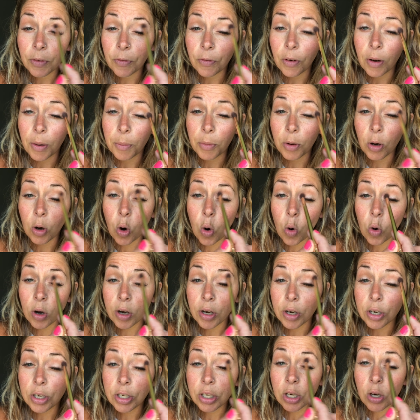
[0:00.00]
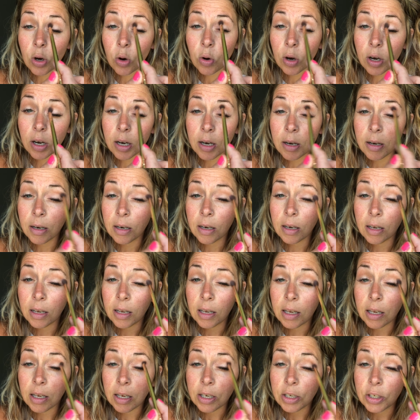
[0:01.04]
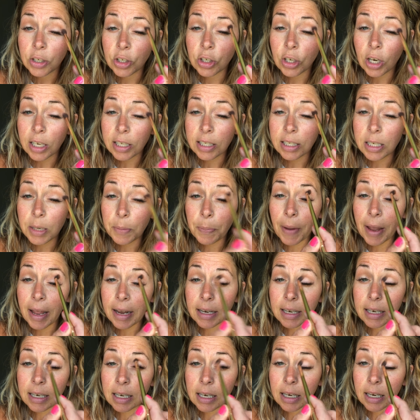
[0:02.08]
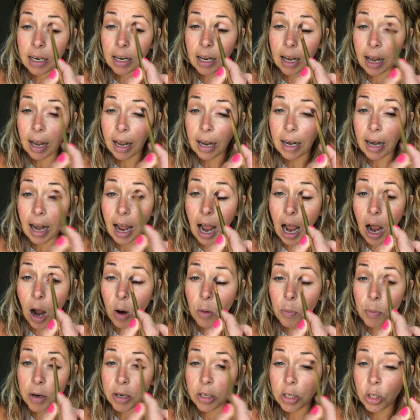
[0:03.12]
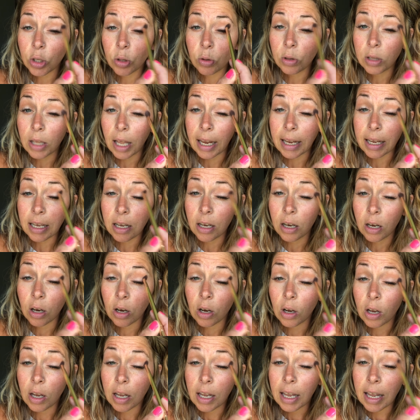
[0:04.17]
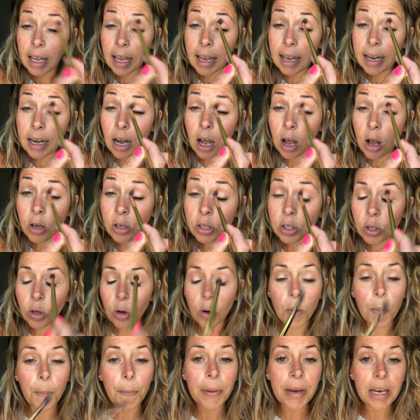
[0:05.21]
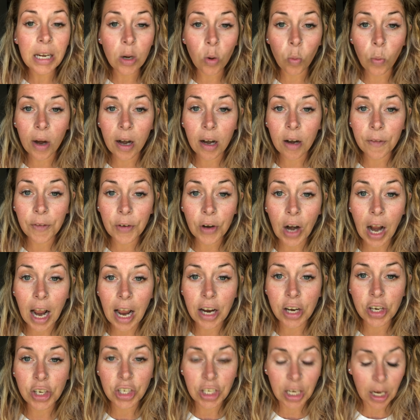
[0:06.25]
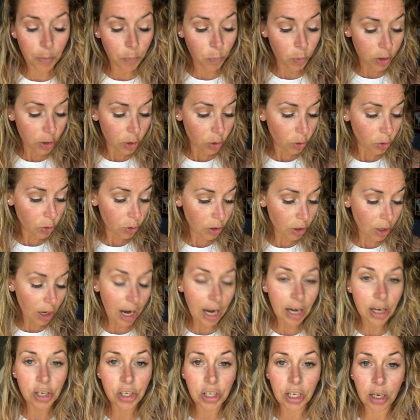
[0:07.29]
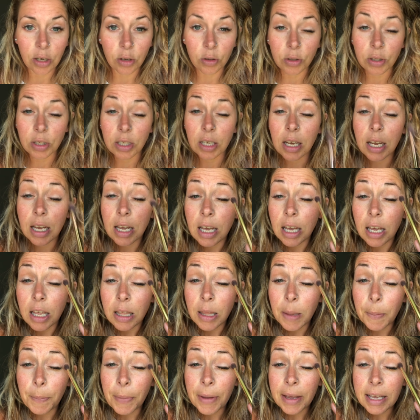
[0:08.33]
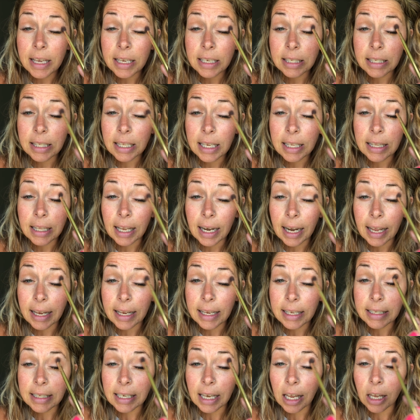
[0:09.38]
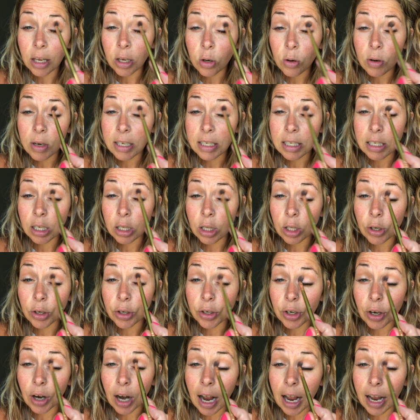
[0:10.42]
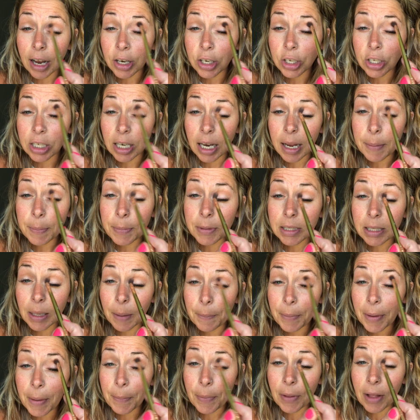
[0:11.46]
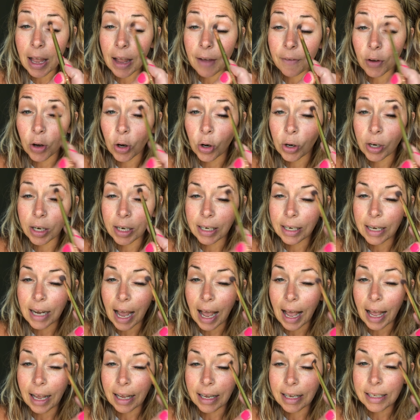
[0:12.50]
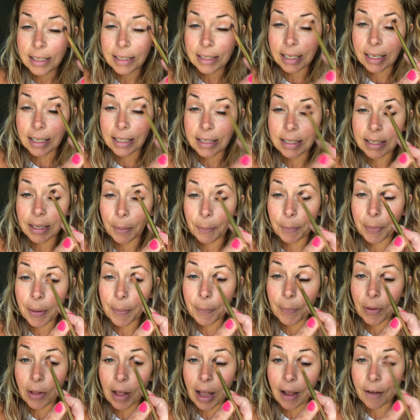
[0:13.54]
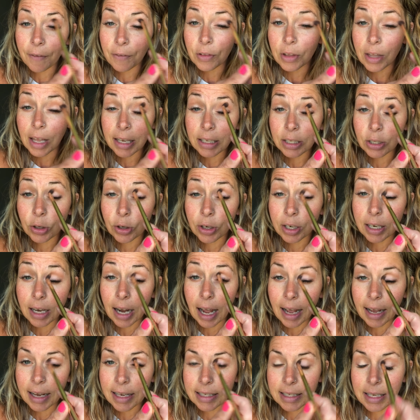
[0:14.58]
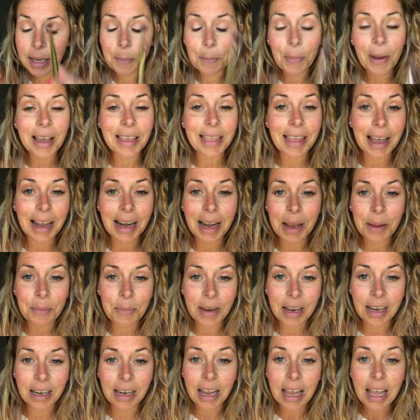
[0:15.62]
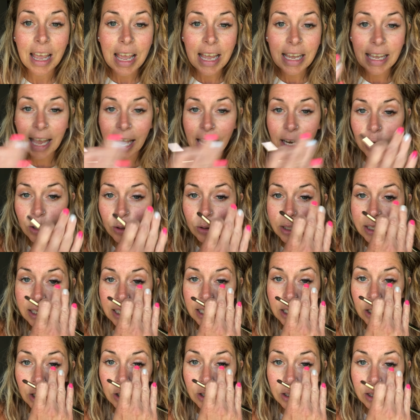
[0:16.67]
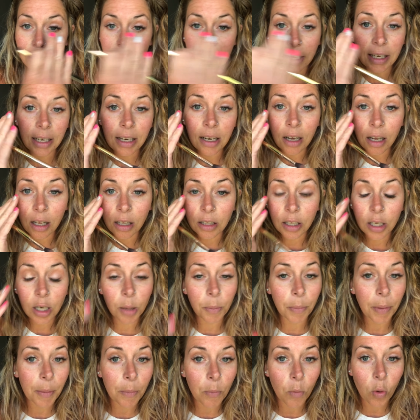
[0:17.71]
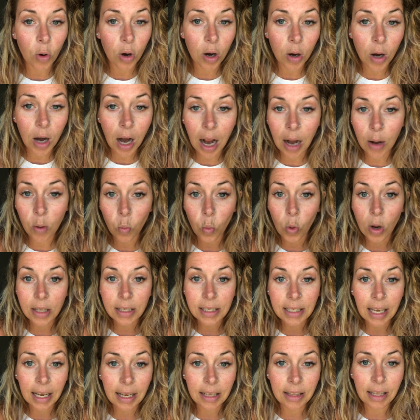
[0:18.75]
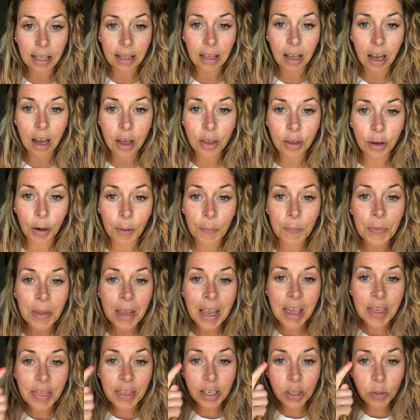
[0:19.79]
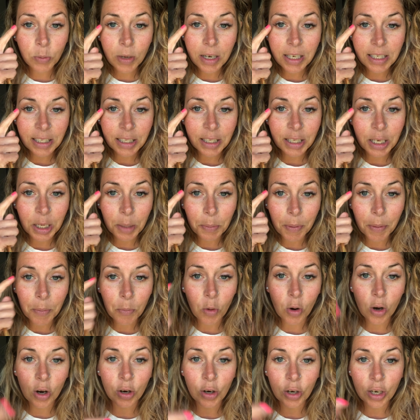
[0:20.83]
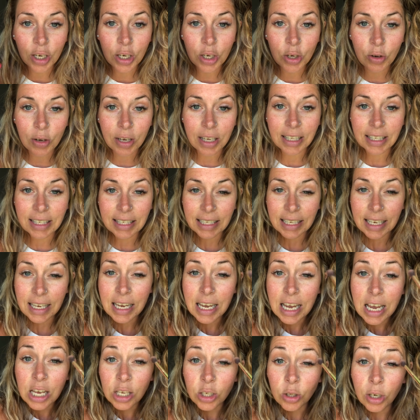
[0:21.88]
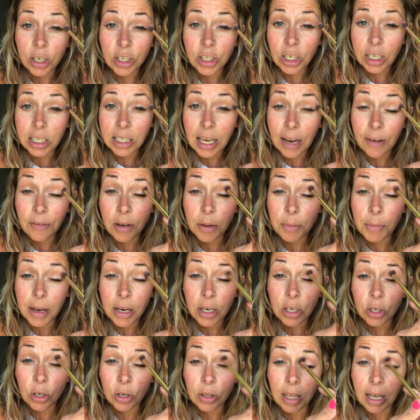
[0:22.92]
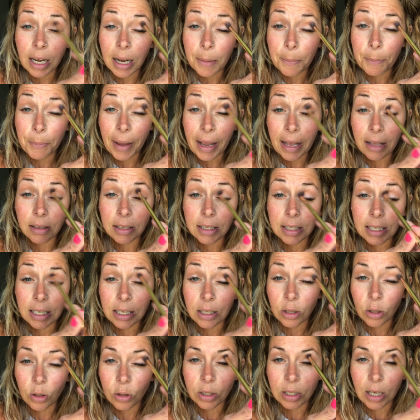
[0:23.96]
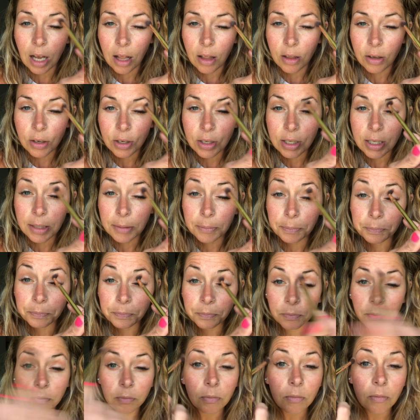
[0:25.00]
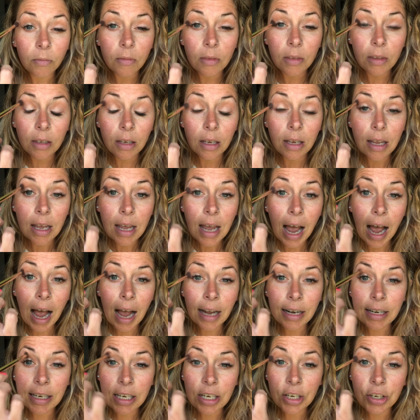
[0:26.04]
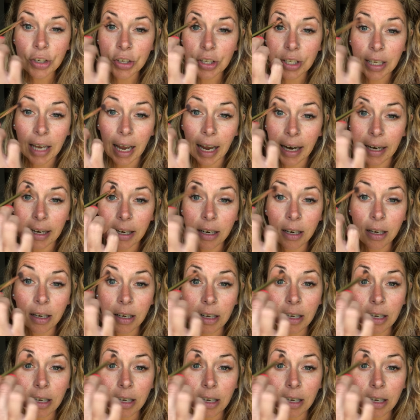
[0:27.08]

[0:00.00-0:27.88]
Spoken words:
from corner to corner, just depending on how much you like, and also being aware of your eye shape when you do your eyeshadows. The biggest thing that I can tell you is to learn your eye shape. Some people have a hooded eyes and some people have less hooded eyes. And by that, I mean, can you see your lid a little bit more on one side than the other? This one is a little bit more hooded, you can see. So I just have to make sure that I'm balancing those colors on each side.